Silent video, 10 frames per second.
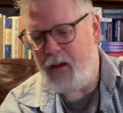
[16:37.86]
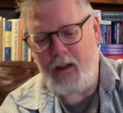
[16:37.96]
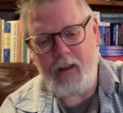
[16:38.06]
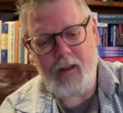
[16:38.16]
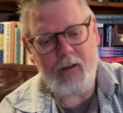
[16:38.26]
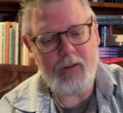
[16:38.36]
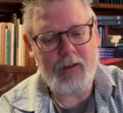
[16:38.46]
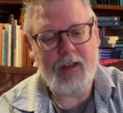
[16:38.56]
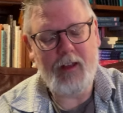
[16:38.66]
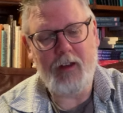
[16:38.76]

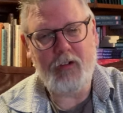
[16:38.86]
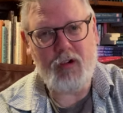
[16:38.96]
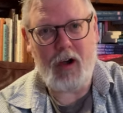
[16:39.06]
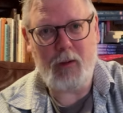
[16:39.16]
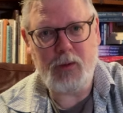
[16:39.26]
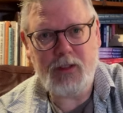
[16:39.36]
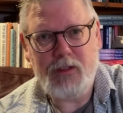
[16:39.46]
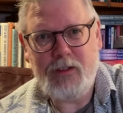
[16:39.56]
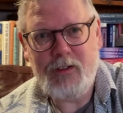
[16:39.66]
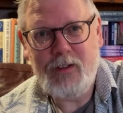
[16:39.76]
And killer
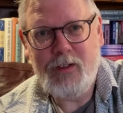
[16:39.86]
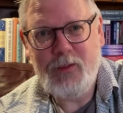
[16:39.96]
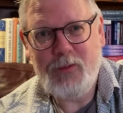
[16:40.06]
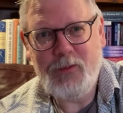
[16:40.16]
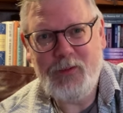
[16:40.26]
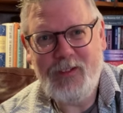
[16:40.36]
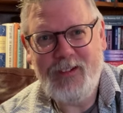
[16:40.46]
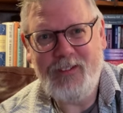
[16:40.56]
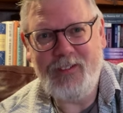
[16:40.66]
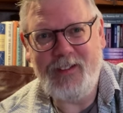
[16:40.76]
crabs,
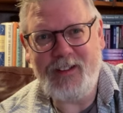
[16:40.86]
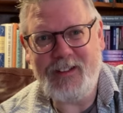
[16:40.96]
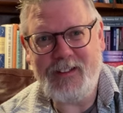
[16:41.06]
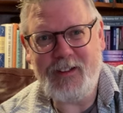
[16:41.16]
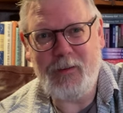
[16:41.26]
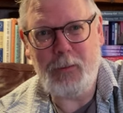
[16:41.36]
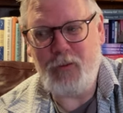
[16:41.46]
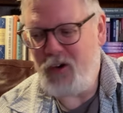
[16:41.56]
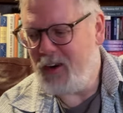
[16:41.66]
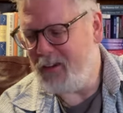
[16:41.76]
which has a
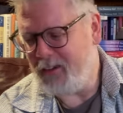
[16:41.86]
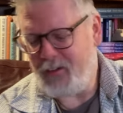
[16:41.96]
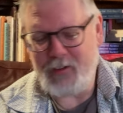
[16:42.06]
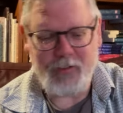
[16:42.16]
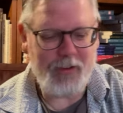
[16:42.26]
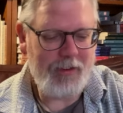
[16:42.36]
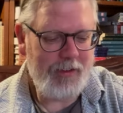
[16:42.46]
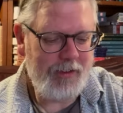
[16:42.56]
brilliant cover.